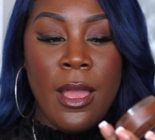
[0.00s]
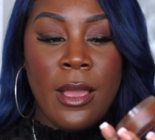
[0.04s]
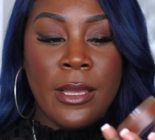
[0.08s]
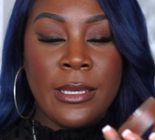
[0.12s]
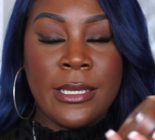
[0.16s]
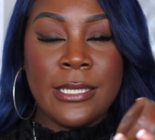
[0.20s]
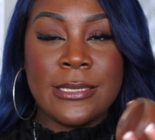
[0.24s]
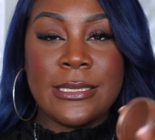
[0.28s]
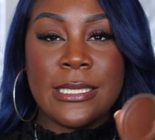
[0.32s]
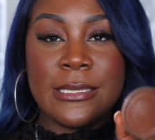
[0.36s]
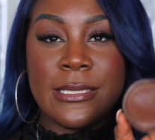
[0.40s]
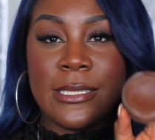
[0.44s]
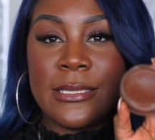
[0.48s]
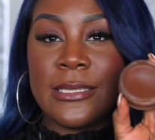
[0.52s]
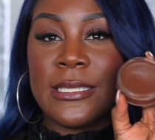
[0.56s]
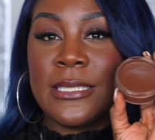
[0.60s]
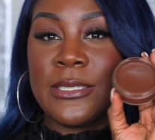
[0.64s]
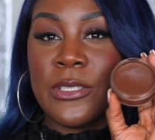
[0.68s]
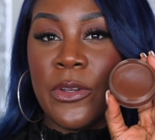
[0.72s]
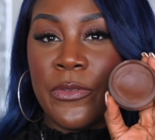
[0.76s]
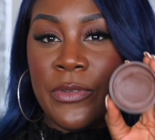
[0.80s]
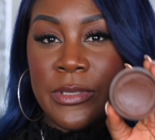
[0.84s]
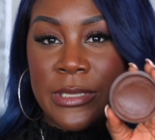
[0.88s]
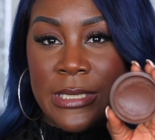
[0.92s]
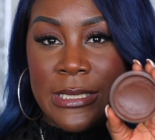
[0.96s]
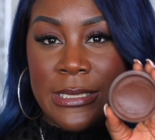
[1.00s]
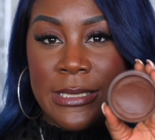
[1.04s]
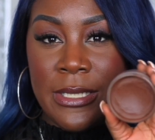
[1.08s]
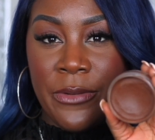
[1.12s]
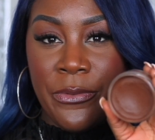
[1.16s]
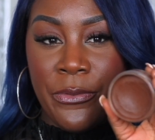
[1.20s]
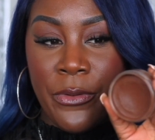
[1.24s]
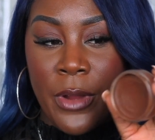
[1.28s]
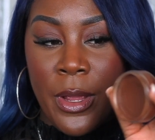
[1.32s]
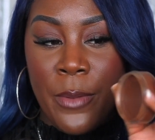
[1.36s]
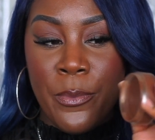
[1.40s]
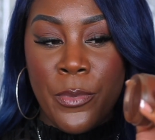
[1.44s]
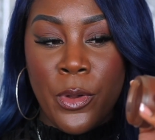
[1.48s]
Consistency is obviously
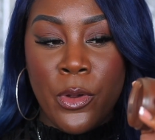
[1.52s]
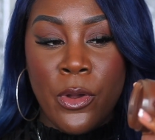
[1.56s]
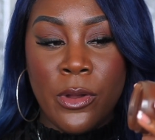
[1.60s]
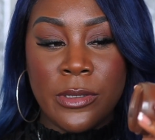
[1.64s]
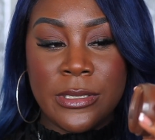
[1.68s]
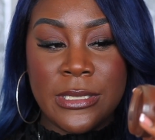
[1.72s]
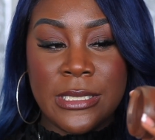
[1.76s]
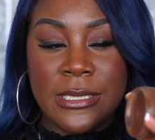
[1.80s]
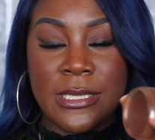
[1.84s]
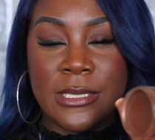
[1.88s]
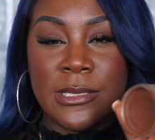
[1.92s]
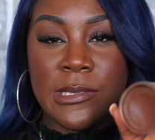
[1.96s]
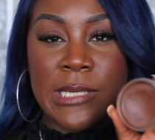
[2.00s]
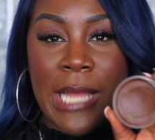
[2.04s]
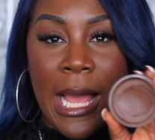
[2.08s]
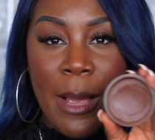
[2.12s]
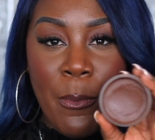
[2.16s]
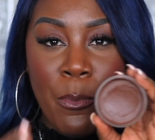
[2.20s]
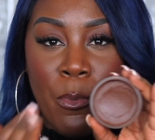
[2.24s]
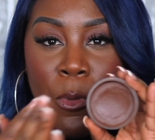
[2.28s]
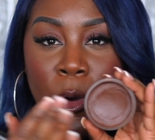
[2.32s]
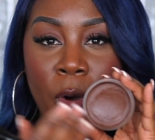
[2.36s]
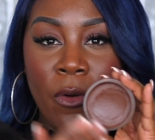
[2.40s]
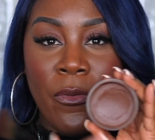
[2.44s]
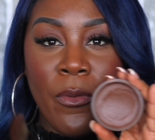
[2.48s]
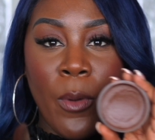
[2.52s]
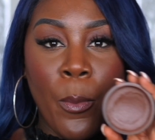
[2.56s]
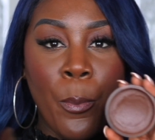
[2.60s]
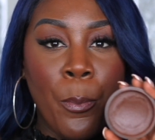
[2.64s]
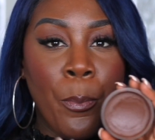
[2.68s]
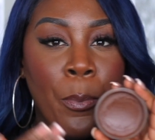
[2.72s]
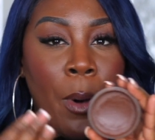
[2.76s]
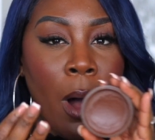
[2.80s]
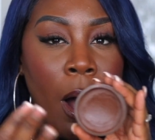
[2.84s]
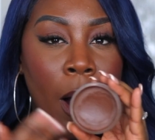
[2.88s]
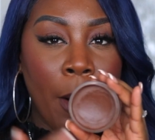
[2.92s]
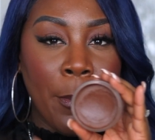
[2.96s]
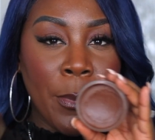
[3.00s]
different because this is like more of a
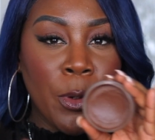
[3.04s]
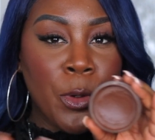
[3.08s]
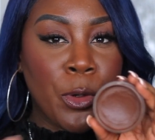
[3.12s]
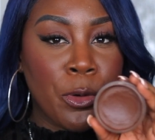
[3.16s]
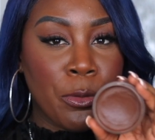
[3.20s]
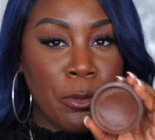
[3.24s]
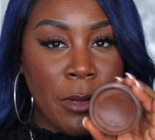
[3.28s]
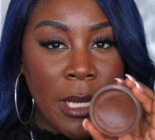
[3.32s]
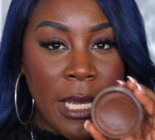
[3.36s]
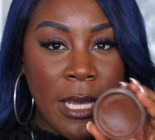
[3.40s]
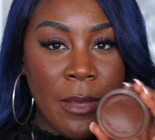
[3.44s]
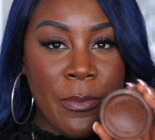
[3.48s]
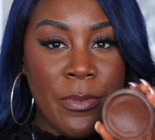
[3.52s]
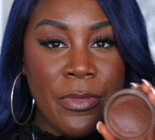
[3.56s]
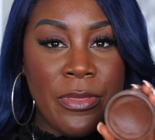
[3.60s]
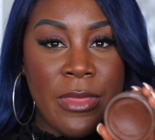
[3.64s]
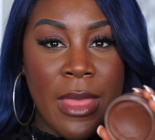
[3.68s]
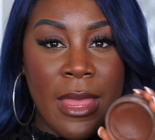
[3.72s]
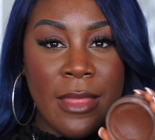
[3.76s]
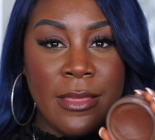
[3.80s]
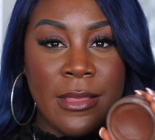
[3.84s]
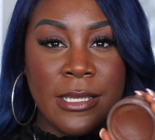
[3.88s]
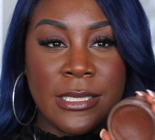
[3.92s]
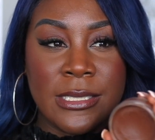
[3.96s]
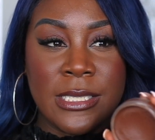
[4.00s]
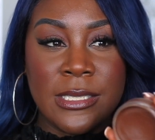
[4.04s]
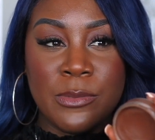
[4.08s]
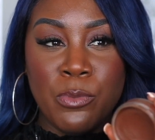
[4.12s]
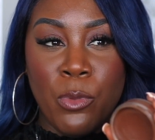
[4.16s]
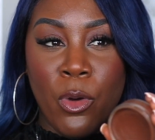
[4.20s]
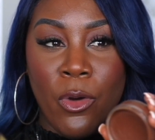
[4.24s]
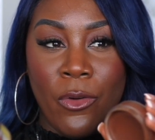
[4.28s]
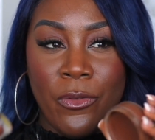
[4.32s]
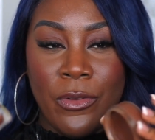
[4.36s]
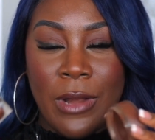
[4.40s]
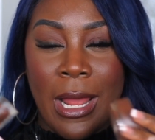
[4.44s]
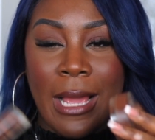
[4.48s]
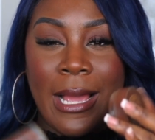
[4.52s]
balm cream, then this is
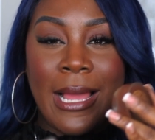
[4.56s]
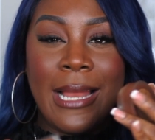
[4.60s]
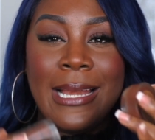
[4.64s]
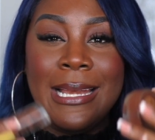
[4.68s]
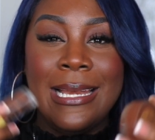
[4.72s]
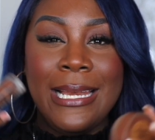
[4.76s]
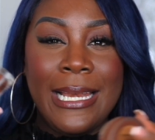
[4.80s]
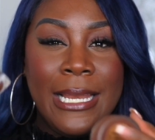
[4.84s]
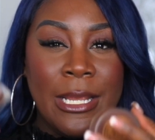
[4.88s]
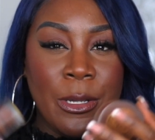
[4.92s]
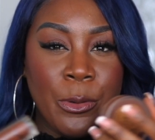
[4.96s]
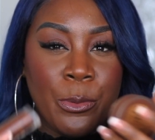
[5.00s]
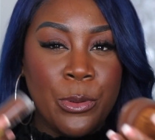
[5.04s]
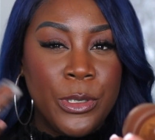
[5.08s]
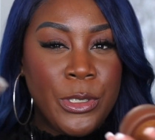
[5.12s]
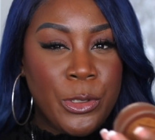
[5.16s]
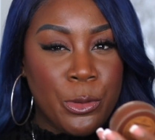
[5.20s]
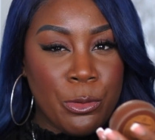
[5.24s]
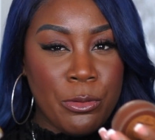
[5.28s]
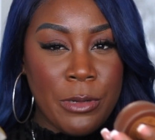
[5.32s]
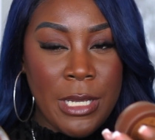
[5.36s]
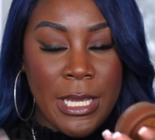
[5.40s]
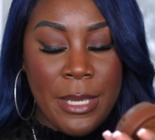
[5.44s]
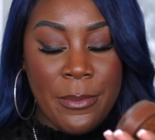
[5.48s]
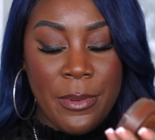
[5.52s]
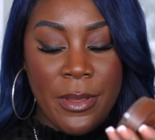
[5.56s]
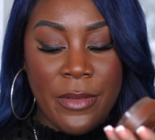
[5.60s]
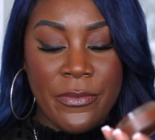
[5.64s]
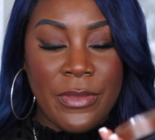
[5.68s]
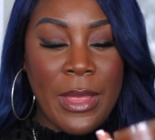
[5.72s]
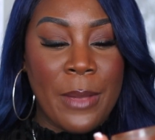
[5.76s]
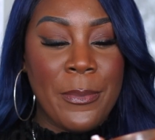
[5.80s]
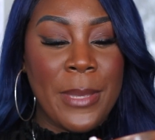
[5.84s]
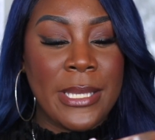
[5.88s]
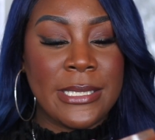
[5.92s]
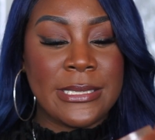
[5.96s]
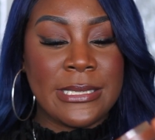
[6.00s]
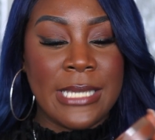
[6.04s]
more of like a liquid cream, if
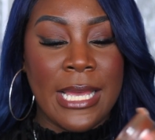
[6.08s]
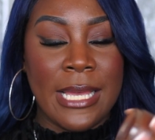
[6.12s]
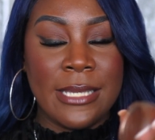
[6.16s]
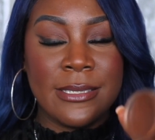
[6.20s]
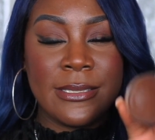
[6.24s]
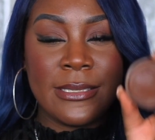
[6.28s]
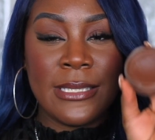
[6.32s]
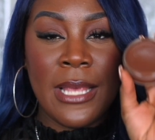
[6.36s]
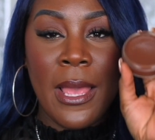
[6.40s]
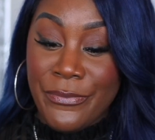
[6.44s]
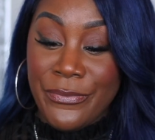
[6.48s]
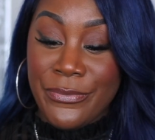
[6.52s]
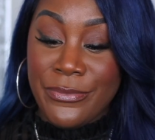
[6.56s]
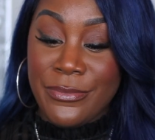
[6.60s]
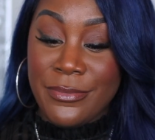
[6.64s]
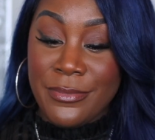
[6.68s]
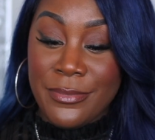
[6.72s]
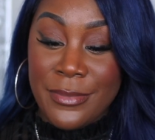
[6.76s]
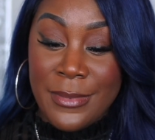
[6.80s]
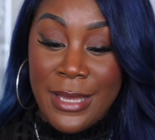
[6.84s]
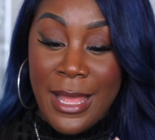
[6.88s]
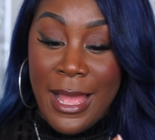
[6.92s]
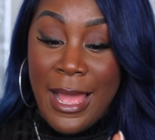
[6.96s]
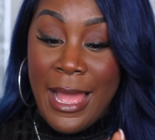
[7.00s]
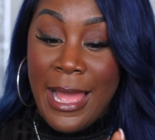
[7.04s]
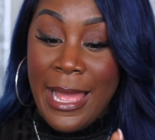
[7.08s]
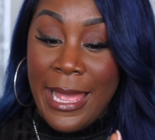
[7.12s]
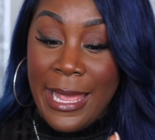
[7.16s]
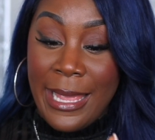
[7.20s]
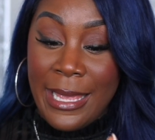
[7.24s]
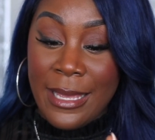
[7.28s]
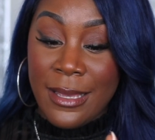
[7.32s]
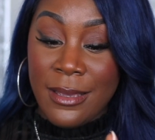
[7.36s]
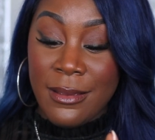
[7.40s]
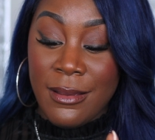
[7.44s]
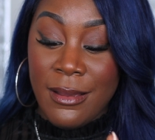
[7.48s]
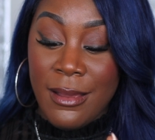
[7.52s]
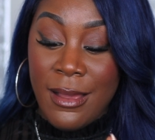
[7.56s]
that makes sense.
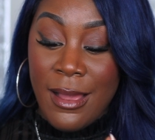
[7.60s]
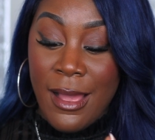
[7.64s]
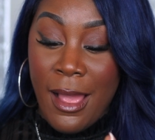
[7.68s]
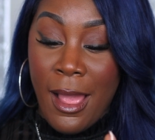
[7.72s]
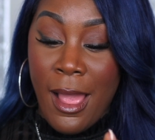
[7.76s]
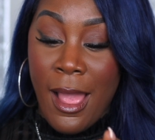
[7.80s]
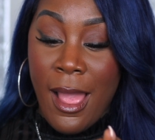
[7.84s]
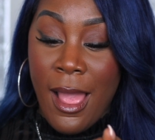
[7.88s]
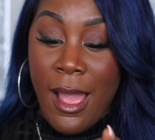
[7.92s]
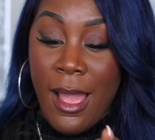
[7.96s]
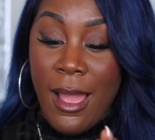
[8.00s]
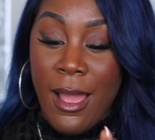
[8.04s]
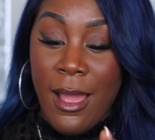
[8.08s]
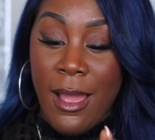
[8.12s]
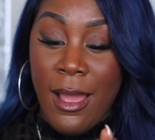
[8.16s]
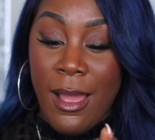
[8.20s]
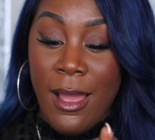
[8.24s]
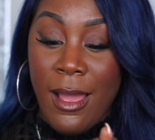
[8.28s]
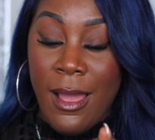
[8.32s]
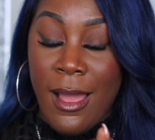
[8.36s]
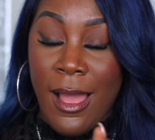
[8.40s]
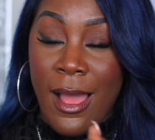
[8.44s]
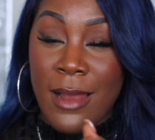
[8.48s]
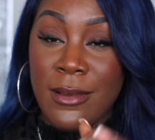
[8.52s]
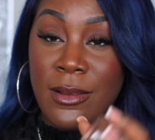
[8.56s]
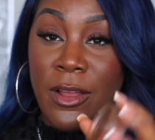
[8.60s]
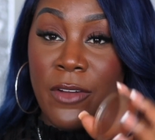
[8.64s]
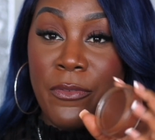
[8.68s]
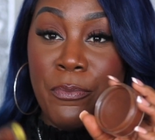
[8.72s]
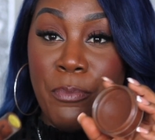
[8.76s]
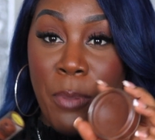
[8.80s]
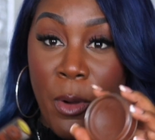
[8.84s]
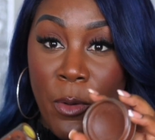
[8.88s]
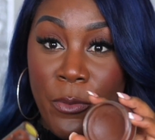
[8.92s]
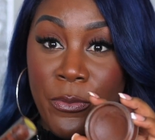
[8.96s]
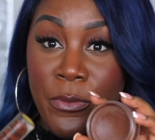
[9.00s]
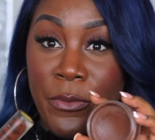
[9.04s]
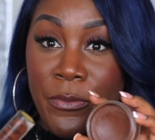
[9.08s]
Like, I
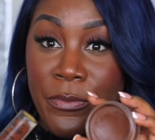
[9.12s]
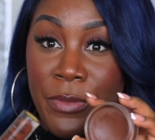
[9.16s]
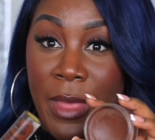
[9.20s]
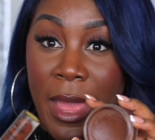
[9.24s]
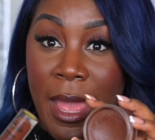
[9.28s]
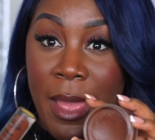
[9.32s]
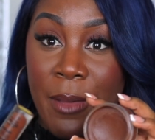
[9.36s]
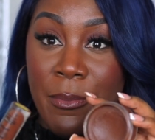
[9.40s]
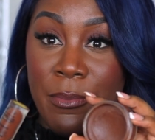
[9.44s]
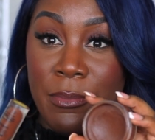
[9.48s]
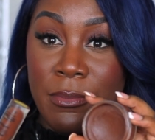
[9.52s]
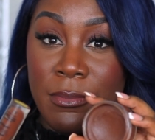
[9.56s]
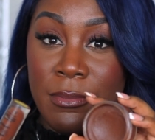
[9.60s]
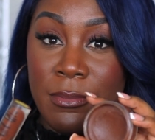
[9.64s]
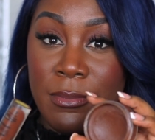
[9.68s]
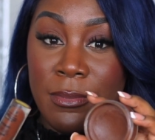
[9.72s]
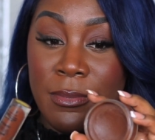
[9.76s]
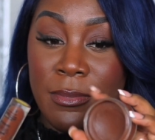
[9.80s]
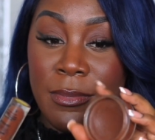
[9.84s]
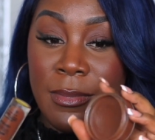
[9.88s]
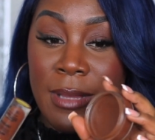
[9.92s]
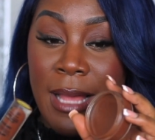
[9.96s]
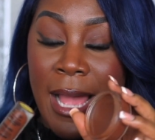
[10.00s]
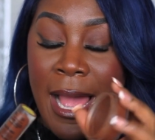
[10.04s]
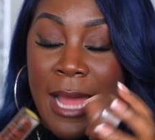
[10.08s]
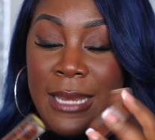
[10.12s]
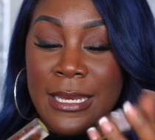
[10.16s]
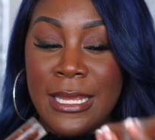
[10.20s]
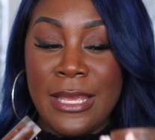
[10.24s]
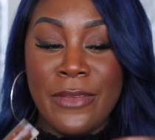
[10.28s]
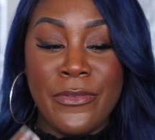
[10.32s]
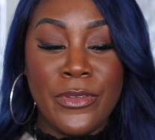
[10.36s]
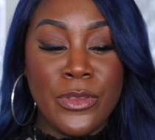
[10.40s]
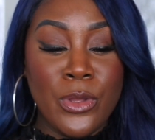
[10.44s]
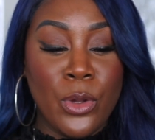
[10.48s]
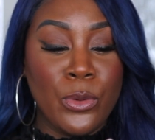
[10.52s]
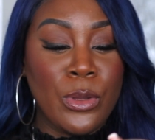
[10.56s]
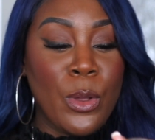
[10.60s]
love both of them, and
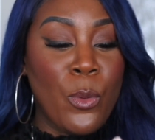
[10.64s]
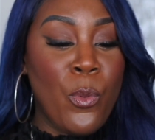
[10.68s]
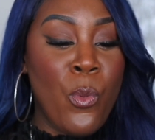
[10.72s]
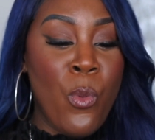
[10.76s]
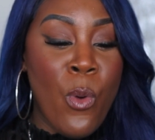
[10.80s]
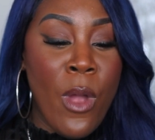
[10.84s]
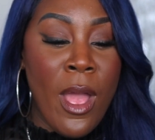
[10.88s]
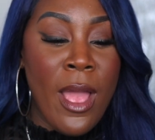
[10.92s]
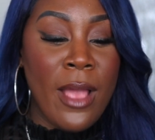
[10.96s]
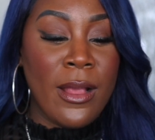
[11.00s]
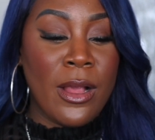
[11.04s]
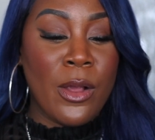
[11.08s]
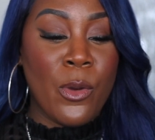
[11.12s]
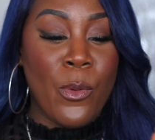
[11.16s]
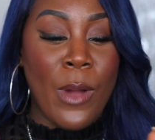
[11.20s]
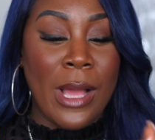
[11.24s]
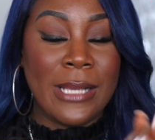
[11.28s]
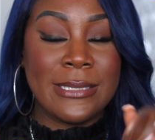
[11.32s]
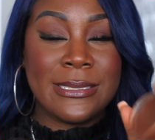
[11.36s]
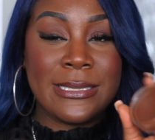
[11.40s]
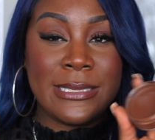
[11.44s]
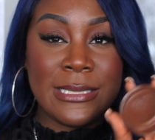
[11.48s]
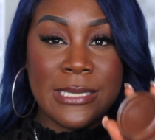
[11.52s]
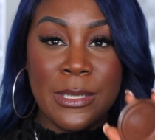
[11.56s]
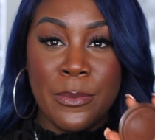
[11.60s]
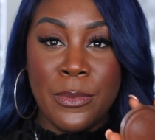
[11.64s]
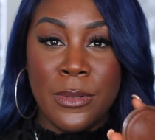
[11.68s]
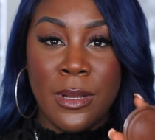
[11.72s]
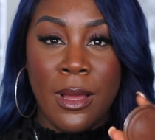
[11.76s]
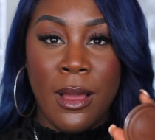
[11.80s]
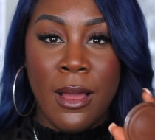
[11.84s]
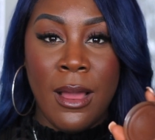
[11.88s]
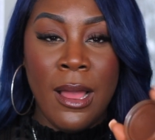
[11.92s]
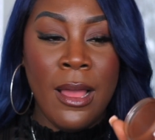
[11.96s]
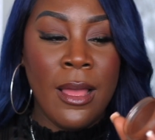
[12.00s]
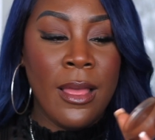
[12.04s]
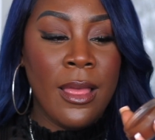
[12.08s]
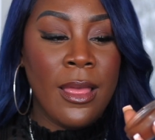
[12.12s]
even though they work quite
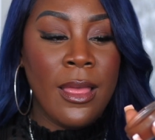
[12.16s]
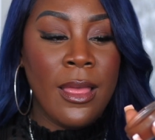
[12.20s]
similar,